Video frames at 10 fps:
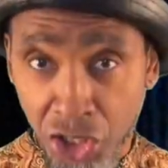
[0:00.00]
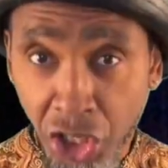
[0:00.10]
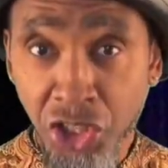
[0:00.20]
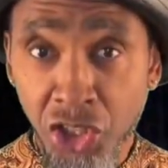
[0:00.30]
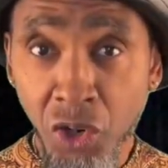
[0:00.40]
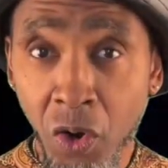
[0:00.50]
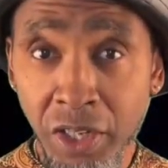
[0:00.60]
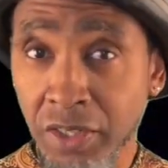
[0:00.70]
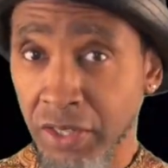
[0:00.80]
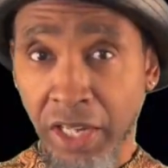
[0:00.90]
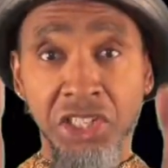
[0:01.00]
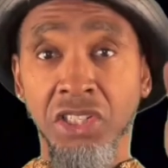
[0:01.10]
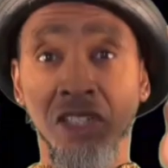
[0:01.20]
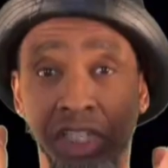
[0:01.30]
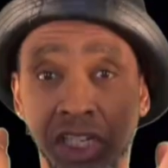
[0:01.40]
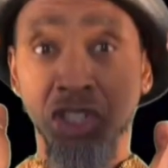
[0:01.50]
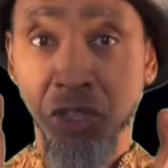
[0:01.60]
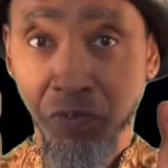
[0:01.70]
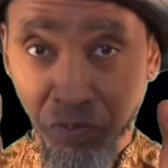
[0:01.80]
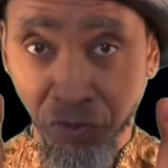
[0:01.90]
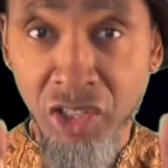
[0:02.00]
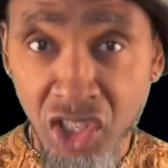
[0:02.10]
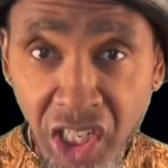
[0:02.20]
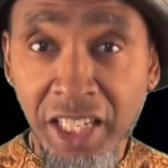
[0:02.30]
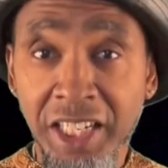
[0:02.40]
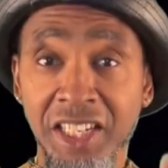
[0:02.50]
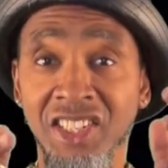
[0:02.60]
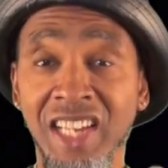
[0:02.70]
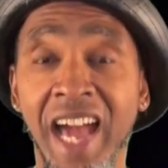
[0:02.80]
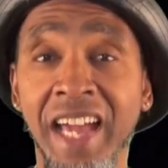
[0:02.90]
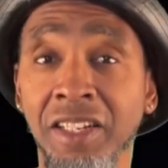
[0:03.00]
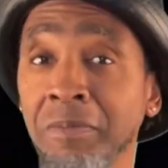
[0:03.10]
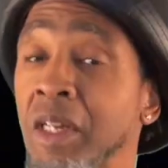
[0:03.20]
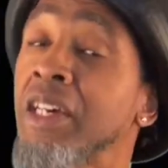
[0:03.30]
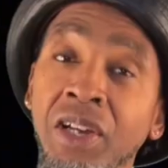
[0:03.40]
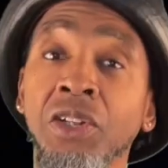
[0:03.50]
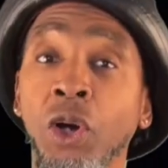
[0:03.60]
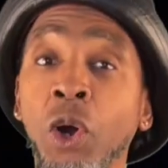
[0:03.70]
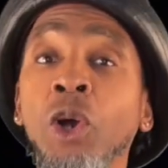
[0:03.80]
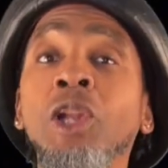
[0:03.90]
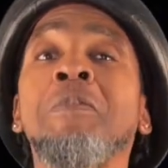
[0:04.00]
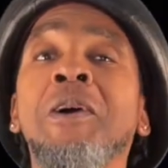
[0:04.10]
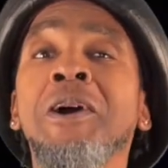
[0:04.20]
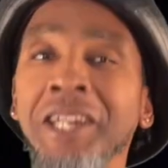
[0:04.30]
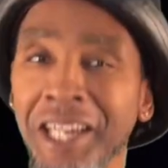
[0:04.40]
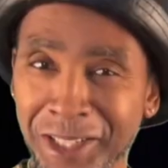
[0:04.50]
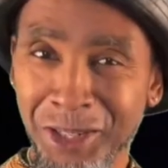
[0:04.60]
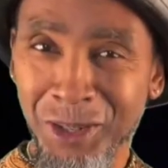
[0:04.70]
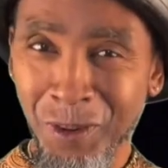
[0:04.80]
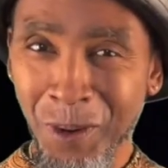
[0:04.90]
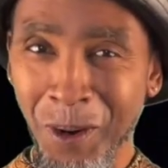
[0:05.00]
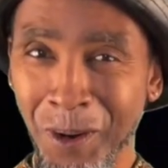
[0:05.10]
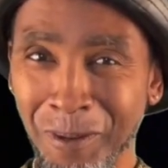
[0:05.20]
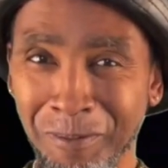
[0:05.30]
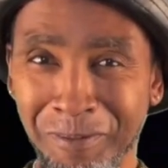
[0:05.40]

Get your organization, get your facilities signed up. The early bird catches the worm.